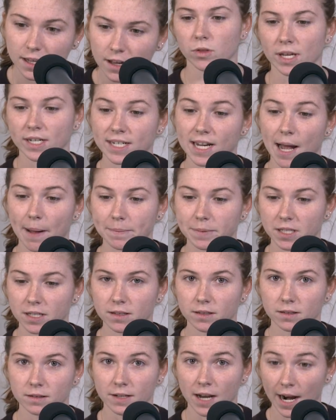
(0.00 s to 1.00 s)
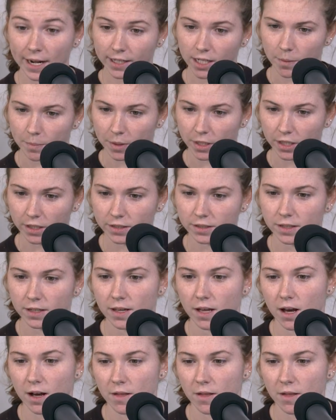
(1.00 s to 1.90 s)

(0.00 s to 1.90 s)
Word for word: They tapped nine companies.